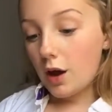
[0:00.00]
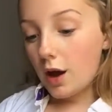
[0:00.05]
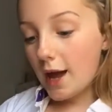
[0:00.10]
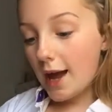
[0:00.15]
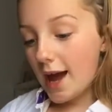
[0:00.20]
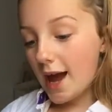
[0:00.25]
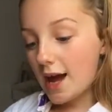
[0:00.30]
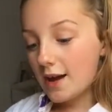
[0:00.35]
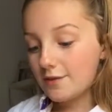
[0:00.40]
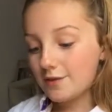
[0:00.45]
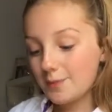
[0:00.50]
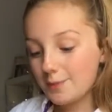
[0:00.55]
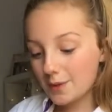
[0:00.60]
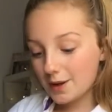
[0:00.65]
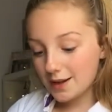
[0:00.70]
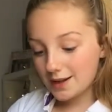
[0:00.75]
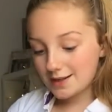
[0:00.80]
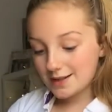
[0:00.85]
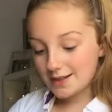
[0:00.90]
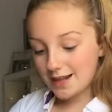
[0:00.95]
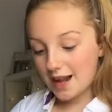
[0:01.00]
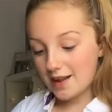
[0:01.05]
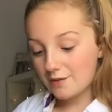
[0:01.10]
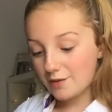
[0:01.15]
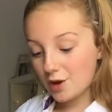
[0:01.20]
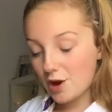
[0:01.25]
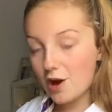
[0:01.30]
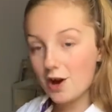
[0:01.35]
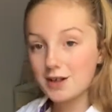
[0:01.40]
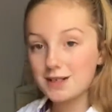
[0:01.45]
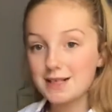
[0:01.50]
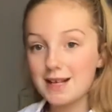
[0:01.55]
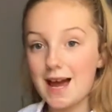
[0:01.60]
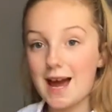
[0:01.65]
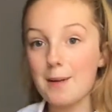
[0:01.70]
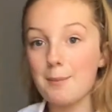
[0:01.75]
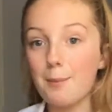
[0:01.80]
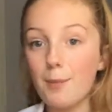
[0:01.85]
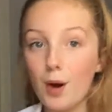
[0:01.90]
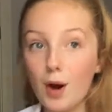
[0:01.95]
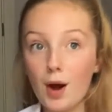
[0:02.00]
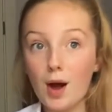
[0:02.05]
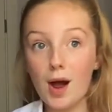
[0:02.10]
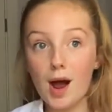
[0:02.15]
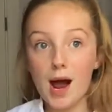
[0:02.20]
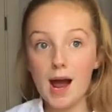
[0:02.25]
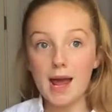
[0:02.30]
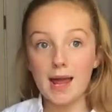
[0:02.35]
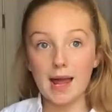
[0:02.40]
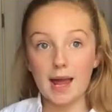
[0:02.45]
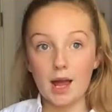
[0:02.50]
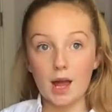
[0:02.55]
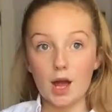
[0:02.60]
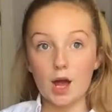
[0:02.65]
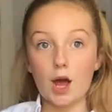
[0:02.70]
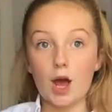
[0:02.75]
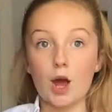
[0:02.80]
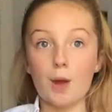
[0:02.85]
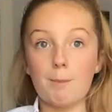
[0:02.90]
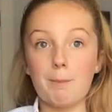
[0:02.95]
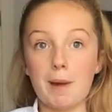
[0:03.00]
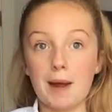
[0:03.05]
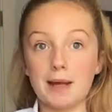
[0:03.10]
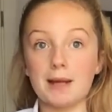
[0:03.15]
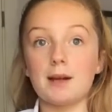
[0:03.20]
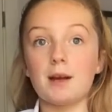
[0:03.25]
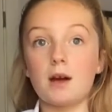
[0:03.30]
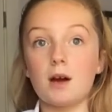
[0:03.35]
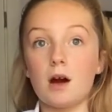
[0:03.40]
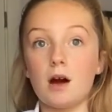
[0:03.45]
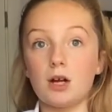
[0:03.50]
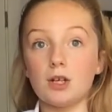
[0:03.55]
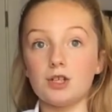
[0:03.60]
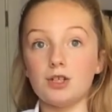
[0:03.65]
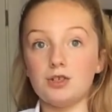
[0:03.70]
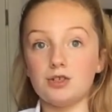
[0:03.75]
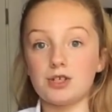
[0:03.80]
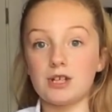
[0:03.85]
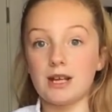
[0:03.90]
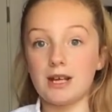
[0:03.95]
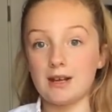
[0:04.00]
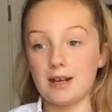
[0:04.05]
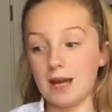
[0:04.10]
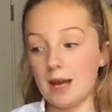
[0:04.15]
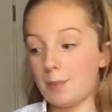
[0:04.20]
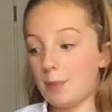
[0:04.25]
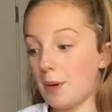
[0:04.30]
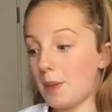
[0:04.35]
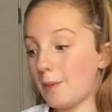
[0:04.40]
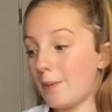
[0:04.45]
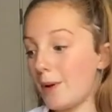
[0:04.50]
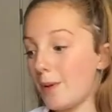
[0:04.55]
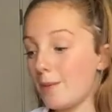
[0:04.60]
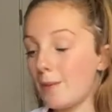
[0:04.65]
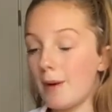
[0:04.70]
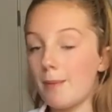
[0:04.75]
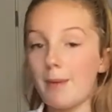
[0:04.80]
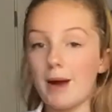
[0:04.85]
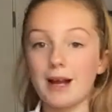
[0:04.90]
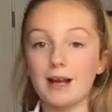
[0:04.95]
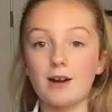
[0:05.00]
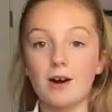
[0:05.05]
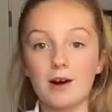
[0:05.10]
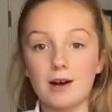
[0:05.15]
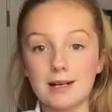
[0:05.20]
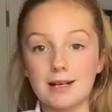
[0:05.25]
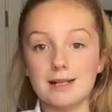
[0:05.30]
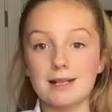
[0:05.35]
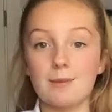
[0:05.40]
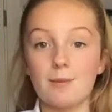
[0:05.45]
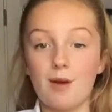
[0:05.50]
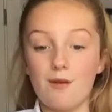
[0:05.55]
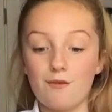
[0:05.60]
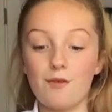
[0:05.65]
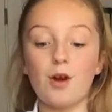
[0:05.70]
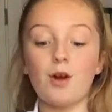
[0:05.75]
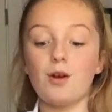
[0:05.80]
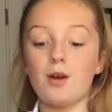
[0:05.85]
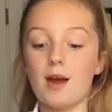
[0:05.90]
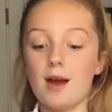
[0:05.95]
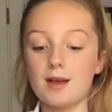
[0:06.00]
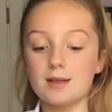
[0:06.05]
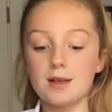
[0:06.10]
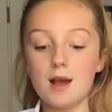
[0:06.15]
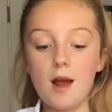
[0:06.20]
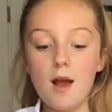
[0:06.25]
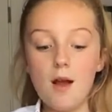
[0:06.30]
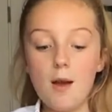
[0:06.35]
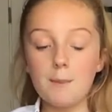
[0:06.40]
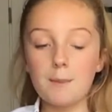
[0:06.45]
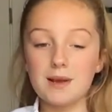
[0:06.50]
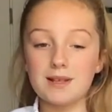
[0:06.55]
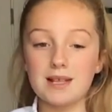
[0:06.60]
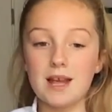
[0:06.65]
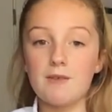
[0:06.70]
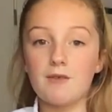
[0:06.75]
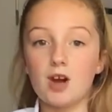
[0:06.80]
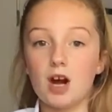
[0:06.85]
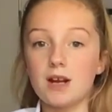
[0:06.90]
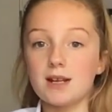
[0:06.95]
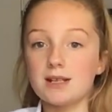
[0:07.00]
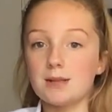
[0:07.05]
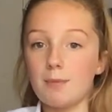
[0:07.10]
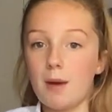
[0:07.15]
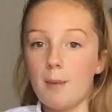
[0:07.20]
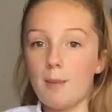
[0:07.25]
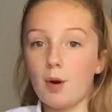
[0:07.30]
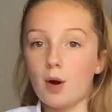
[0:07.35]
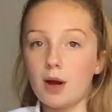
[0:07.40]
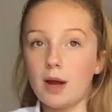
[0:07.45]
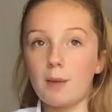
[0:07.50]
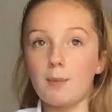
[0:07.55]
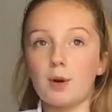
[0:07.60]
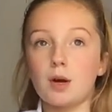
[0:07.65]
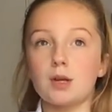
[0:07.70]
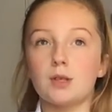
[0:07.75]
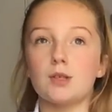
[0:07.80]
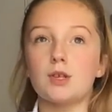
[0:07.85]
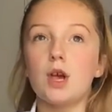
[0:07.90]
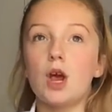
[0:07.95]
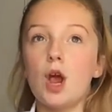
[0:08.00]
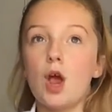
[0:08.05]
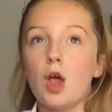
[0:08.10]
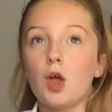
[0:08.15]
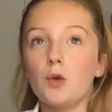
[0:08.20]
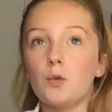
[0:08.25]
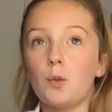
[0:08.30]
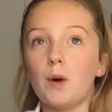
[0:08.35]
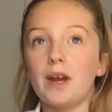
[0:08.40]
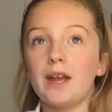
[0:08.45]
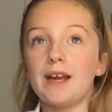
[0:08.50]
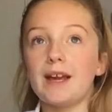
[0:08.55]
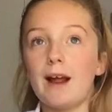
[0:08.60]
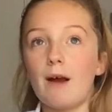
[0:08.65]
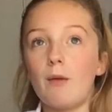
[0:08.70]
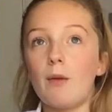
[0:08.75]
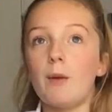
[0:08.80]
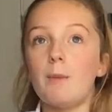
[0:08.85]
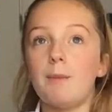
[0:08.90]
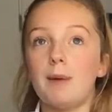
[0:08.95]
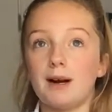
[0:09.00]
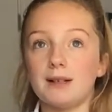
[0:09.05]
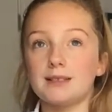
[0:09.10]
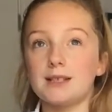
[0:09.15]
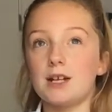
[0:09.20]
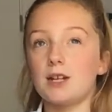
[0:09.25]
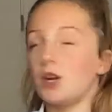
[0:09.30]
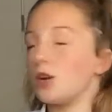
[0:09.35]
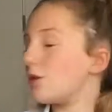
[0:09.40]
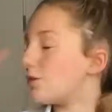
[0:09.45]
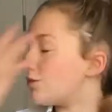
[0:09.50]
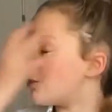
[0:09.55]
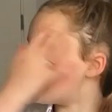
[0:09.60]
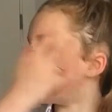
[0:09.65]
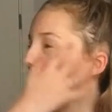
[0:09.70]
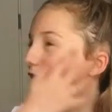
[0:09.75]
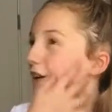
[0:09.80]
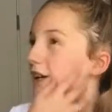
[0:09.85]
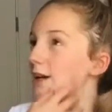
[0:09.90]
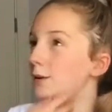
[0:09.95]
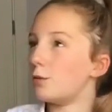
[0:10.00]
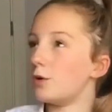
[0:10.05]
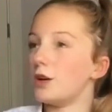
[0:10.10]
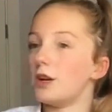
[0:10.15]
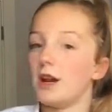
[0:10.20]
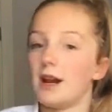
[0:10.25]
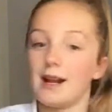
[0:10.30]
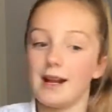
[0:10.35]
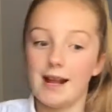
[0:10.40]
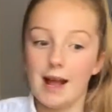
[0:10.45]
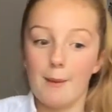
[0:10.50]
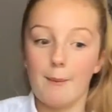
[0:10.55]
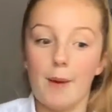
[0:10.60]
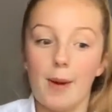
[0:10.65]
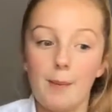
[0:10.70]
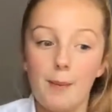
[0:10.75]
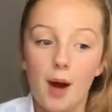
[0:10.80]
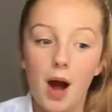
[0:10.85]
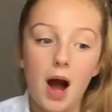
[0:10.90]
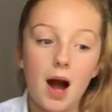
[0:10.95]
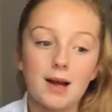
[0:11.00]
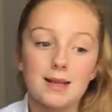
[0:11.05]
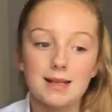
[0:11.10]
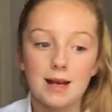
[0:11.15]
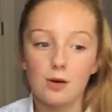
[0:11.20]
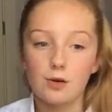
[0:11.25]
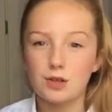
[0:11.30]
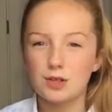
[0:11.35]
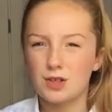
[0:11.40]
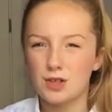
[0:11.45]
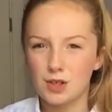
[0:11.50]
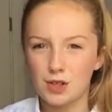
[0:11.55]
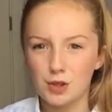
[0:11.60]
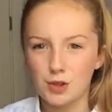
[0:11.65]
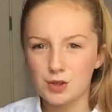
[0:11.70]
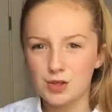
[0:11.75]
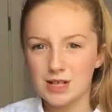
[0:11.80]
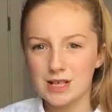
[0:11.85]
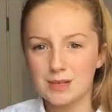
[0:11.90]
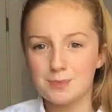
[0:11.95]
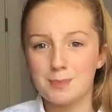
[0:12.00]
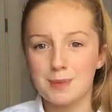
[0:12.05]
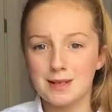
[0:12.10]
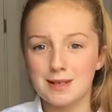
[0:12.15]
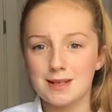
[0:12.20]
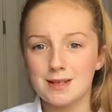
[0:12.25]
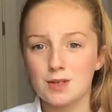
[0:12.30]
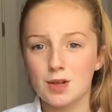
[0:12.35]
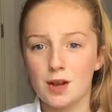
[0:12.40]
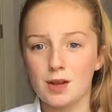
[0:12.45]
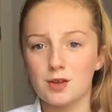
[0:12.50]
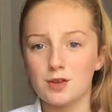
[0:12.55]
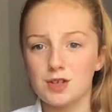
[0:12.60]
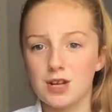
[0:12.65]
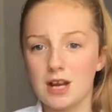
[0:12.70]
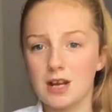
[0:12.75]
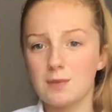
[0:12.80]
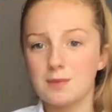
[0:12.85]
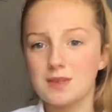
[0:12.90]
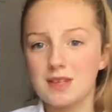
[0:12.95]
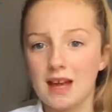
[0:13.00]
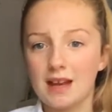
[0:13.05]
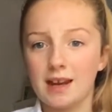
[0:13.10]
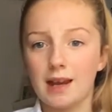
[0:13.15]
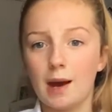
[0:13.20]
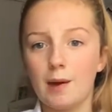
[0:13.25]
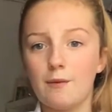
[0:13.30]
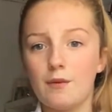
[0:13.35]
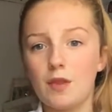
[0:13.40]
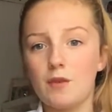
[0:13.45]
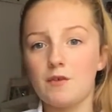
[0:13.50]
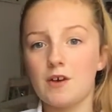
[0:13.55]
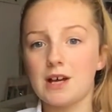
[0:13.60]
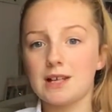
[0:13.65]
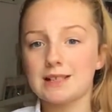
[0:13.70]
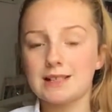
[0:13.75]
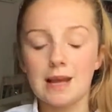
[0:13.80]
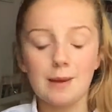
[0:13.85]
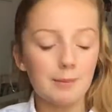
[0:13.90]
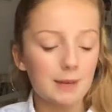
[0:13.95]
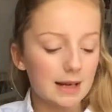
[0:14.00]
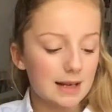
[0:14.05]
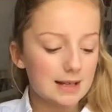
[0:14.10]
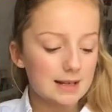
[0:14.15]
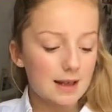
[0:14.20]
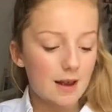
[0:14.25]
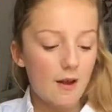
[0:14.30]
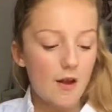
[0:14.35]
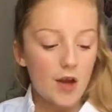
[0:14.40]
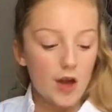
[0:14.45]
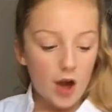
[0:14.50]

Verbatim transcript: I have my saver card and my bank card usually in here, but at the moment my bank card is in my phone case, my safe card is in my pocket because when I get on the bus, I don't really want to like get my purse out because usually it's busy, so I usually end up standing up for the first 10 minutes.